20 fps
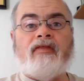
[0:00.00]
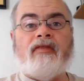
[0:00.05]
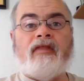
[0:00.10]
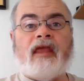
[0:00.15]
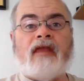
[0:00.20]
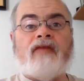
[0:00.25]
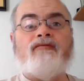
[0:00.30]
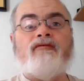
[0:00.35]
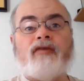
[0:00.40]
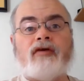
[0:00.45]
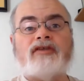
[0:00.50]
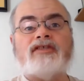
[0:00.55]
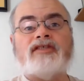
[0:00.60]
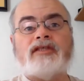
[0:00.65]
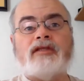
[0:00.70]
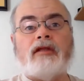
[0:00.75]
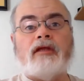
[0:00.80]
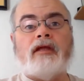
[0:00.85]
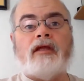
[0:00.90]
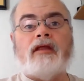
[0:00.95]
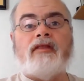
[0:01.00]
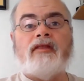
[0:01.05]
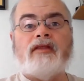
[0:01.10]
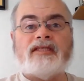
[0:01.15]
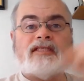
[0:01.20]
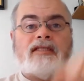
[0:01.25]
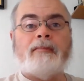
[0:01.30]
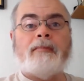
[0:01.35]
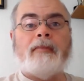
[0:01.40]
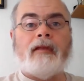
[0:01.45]
inversely the
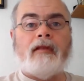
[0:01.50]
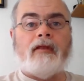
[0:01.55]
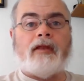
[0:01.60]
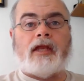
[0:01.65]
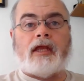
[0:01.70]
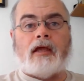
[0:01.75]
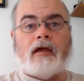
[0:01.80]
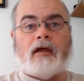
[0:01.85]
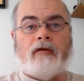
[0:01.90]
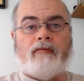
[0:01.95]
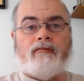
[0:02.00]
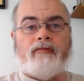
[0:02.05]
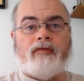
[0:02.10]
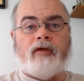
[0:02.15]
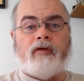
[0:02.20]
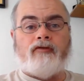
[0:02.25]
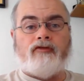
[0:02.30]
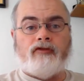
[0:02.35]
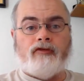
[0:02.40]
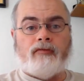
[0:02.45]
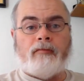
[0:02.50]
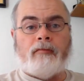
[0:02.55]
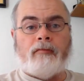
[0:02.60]
stability of those